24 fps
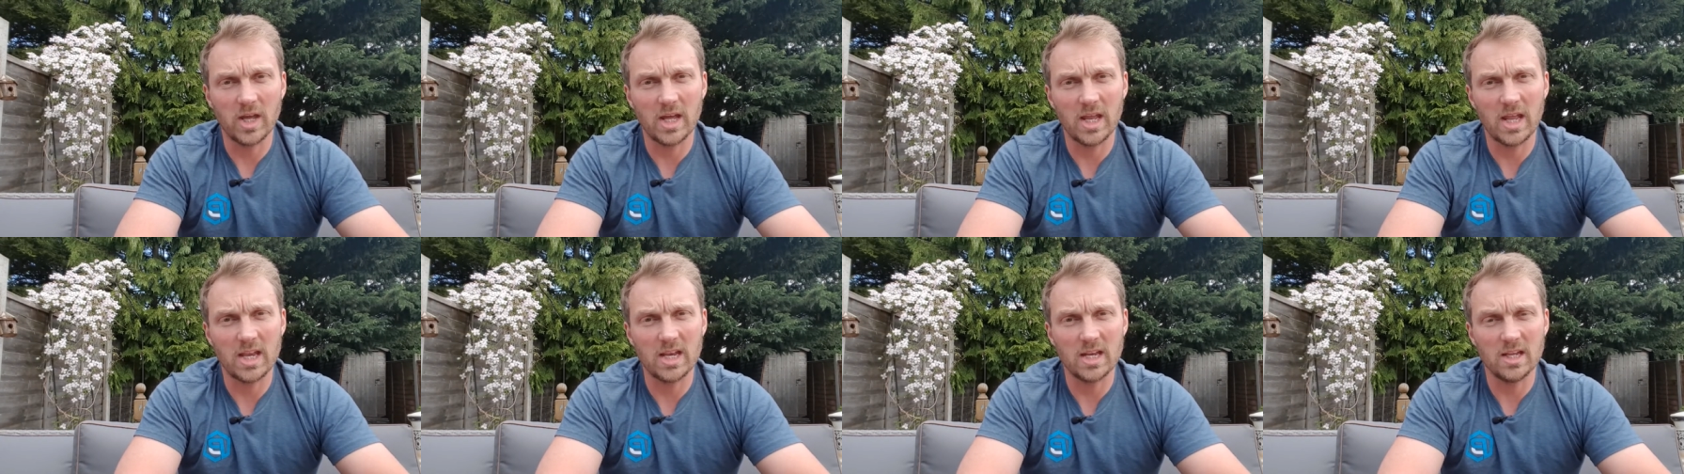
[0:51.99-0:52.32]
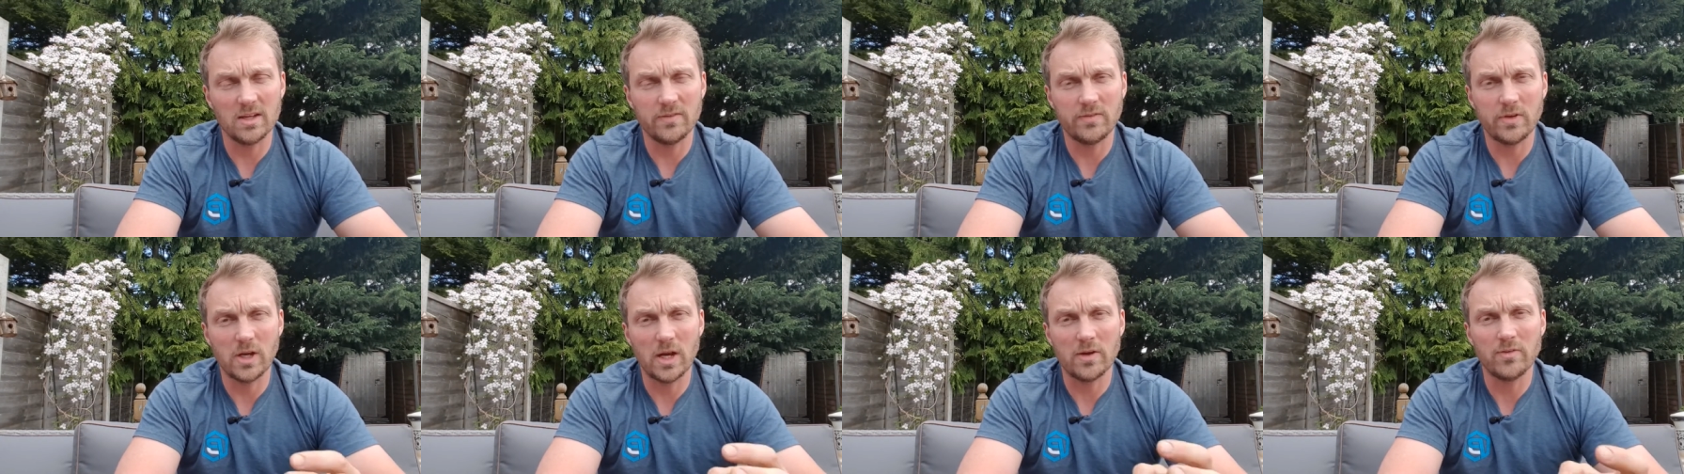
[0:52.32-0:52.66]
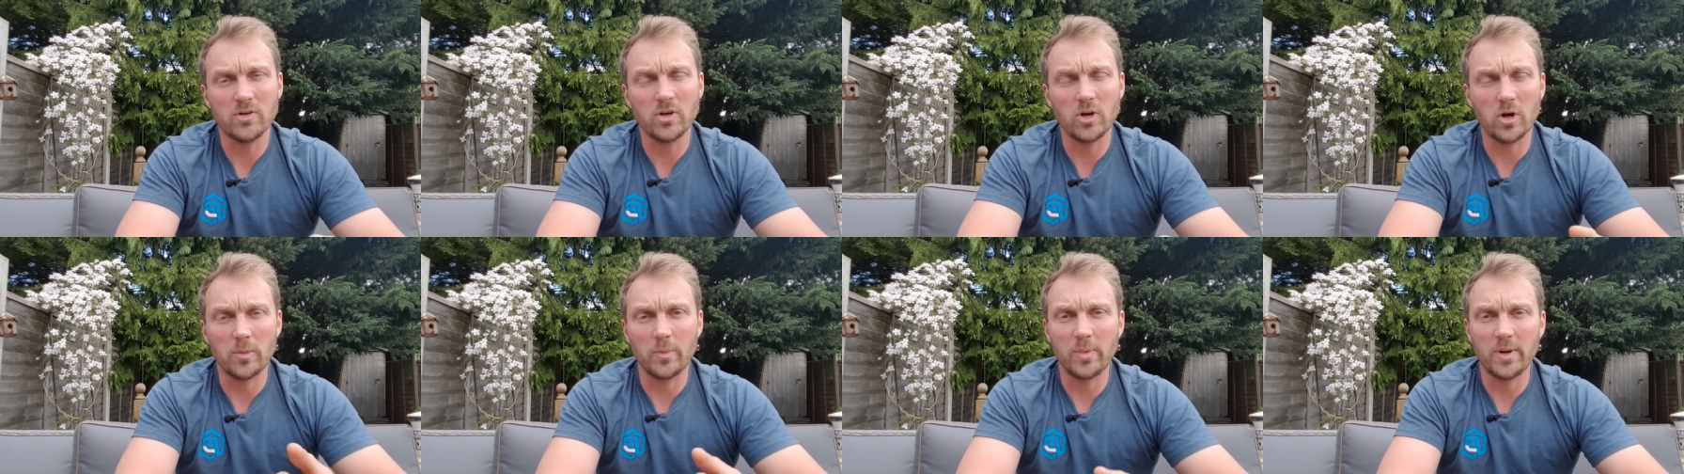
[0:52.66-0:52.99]
And if you
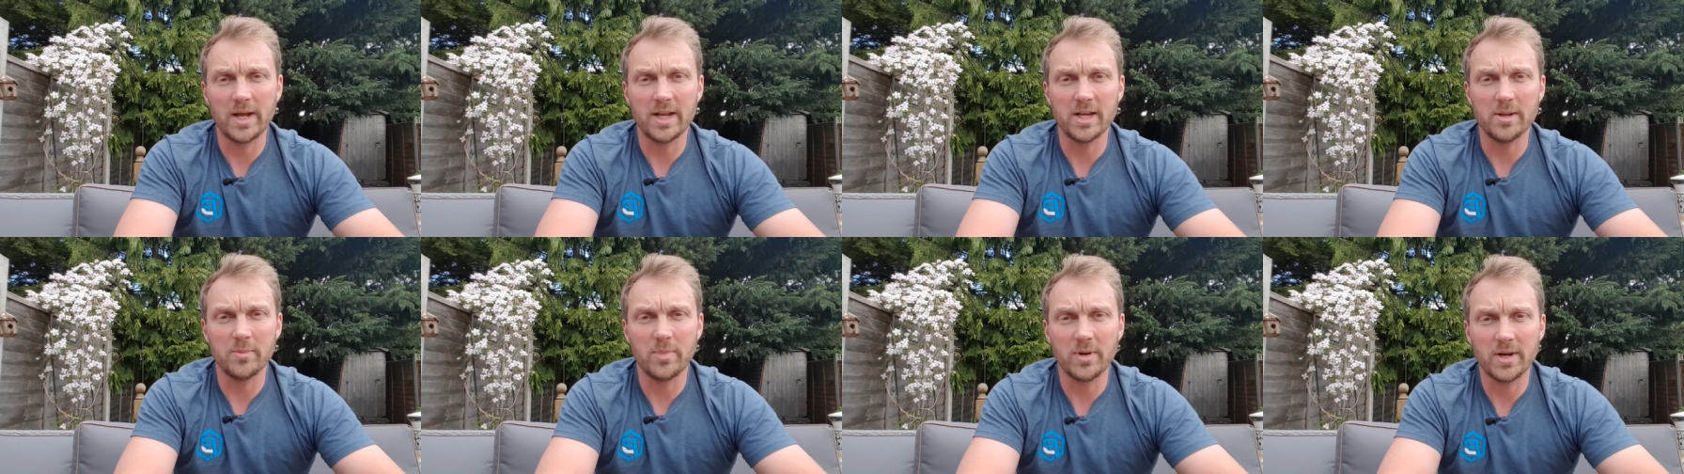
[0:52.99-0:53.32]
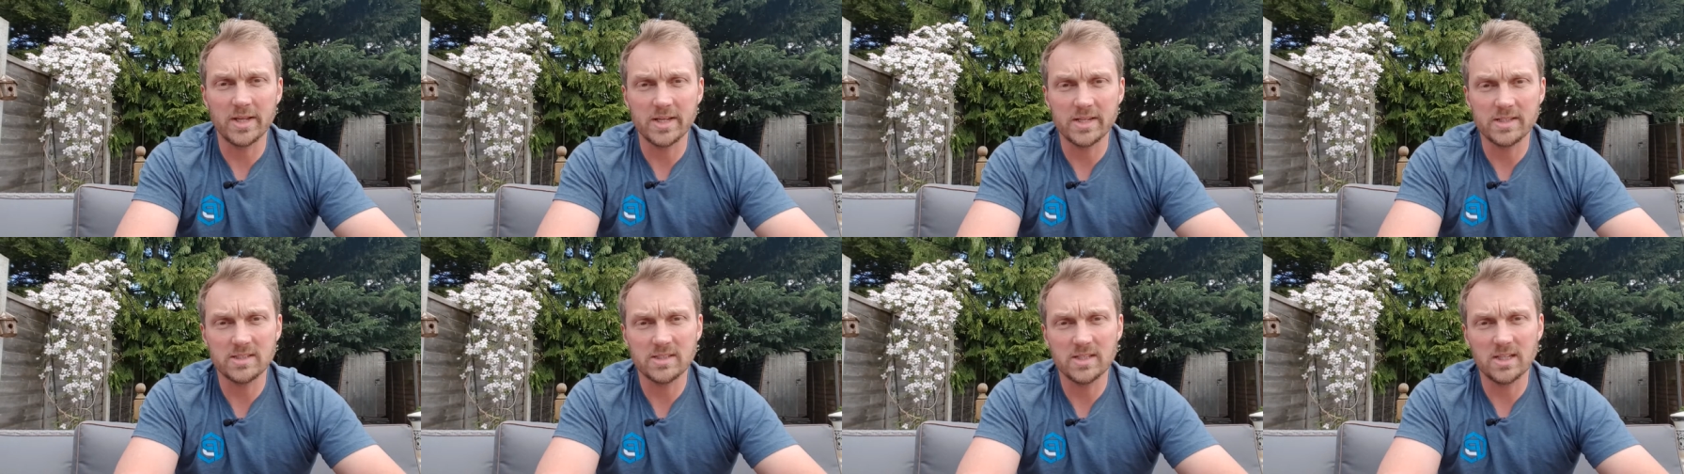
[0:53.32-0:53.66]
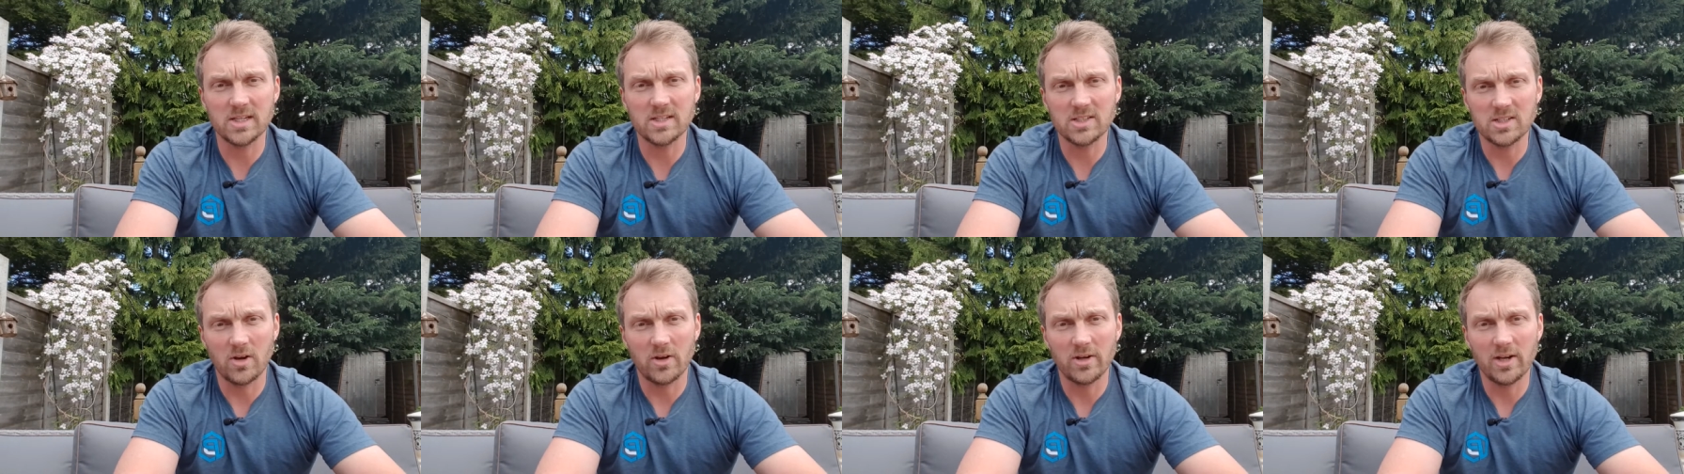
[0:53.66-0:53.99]
haven't got a plan in place,
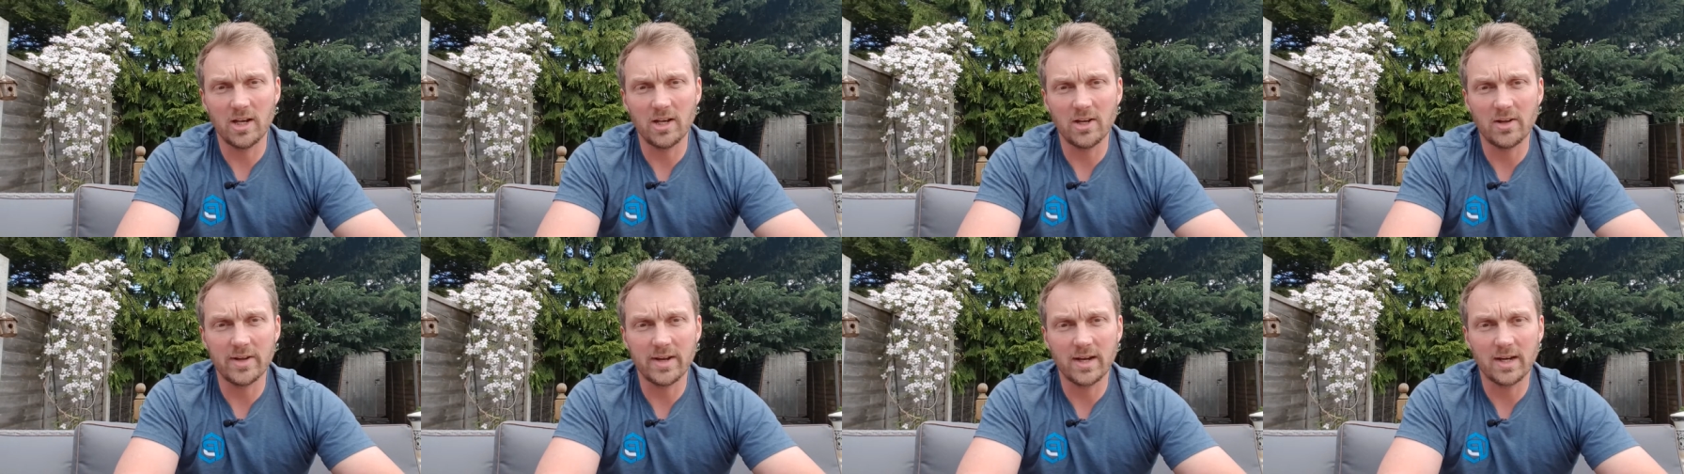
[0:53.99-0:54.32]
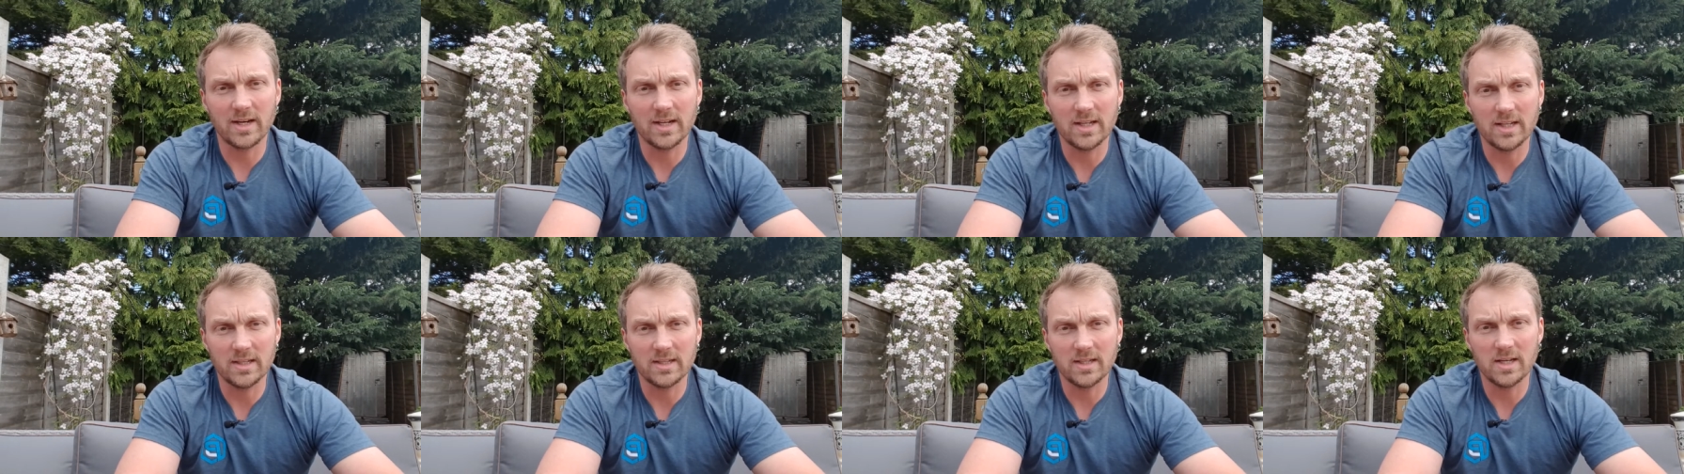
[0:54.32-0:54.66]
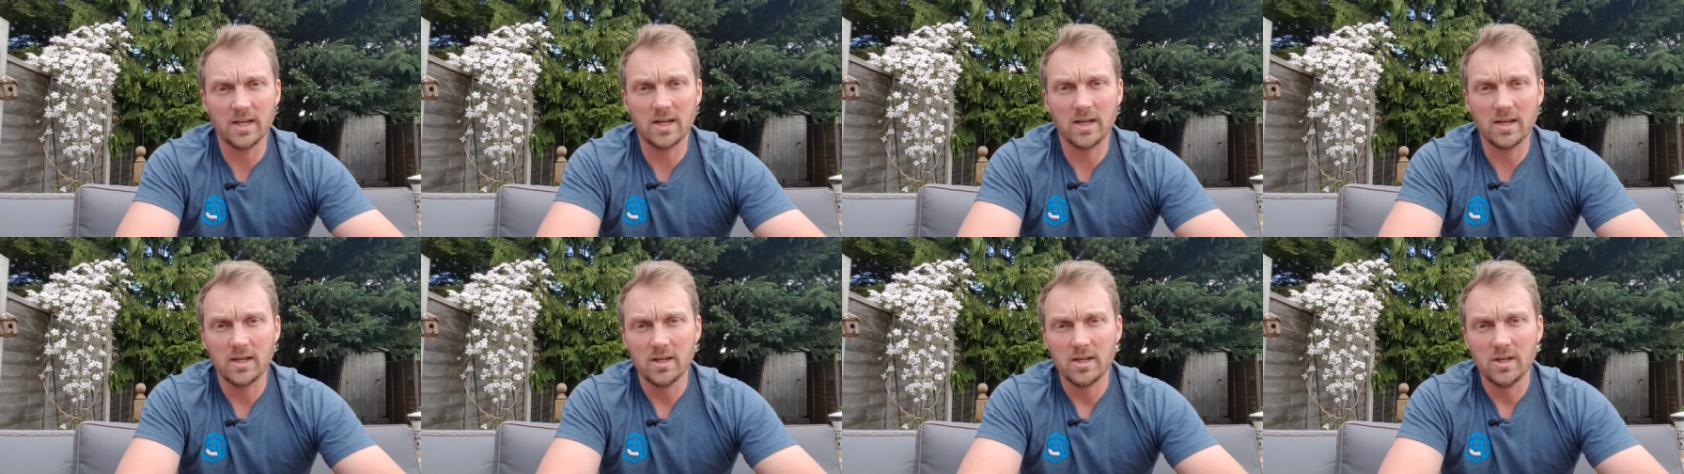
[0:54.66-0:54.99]
then it's highly likely
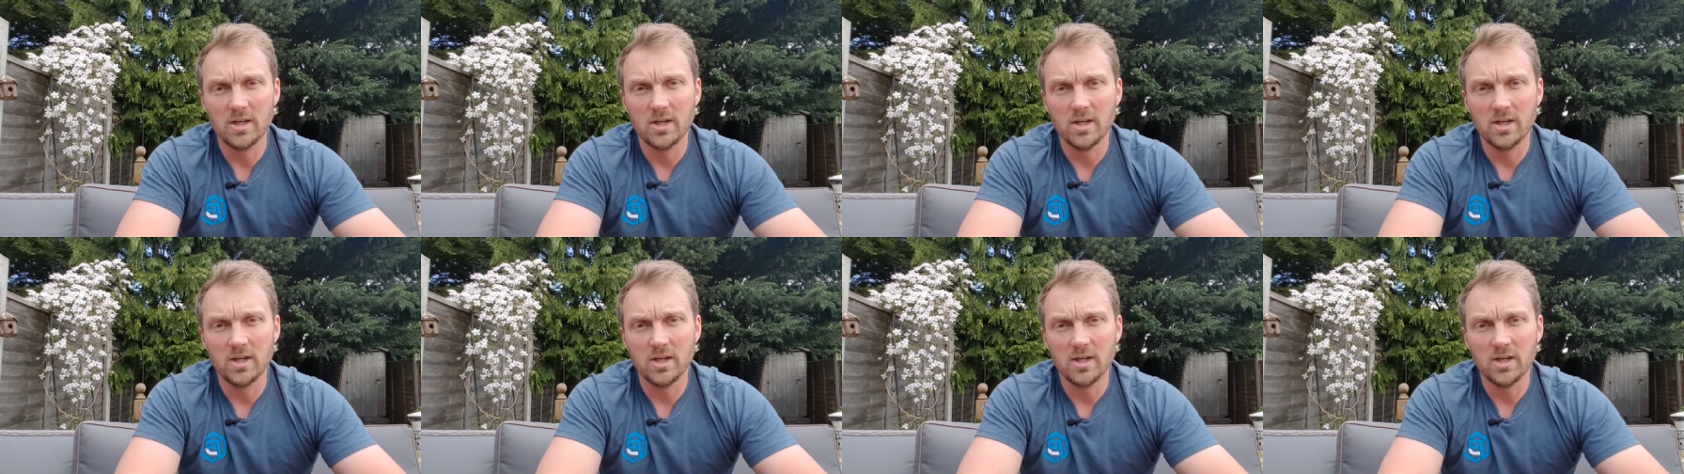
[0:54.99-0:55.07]
that